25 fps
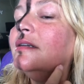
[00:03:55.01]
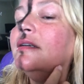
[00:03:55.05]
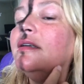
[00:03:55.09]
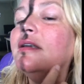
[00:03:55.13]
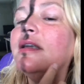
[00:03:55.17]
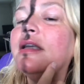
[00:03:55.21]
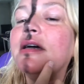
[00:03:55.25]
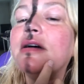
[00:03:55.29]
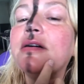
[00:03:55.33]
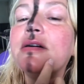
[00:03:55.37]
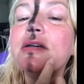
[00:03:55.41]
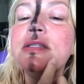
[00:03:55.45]

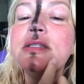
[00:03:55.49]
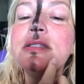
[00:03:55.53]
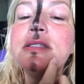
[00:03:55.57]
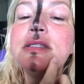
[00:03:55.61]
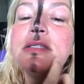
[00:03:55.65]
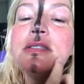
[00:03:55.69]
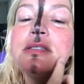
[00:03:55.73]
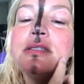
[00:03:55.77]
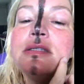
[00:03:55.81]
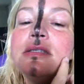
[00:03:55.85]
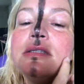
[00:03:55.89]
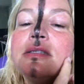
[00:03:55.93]
Now
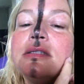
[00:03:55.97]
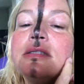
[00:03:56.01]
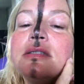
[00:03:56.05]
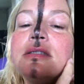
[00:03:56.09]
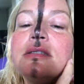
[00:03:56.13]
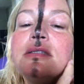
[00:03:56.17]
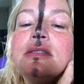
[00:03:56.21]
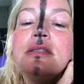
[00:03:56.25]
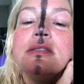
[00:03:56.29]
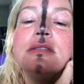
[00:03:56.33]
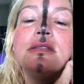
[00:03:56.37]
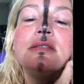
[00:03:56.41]

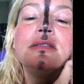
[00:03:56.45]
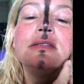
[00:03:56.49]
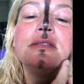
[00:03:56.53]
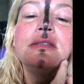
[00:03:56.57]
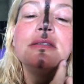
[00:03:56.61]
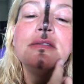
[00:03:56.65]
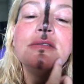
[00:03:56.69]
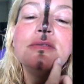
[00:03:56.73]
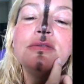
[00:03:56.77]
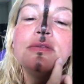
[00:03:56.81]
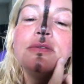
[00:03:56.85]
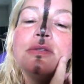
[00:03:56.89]
it's
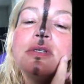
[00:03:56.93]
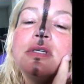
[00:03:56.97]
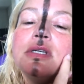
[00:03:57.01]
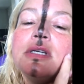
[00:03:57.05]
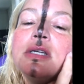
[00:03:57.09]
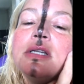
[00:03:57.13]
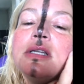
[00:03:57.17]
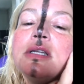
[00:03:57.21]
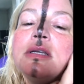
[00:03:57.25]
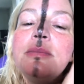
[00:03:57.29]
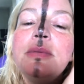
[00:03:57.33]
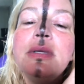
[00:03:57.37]
really